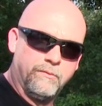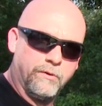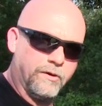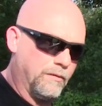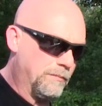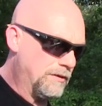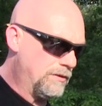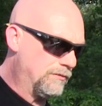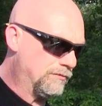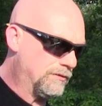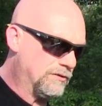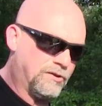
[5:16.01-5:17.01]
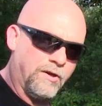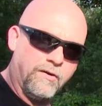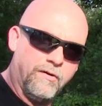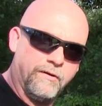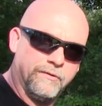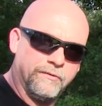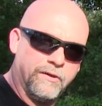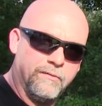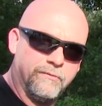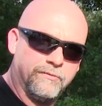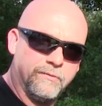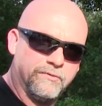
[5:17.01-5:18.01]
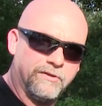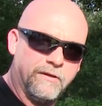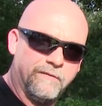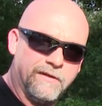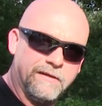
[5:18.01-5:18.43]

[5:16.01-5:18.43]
we're going to be using this cart to tote some stuff